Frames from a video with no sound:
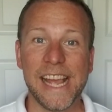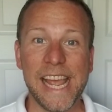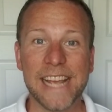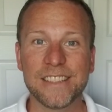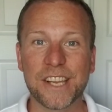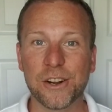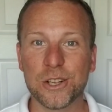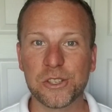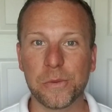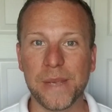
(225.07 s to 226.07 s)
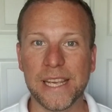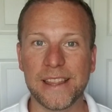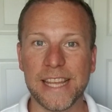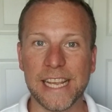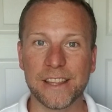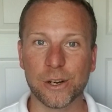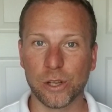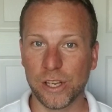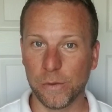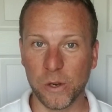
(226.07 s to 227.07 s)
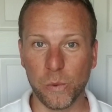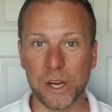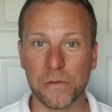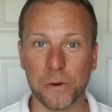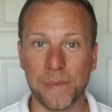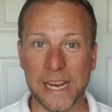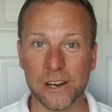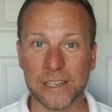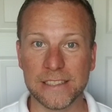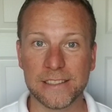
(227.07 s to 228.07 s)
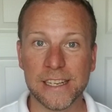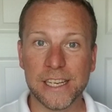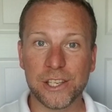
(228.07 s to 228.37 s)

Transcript: Hands can also be a thing that are a little bit weird for parents.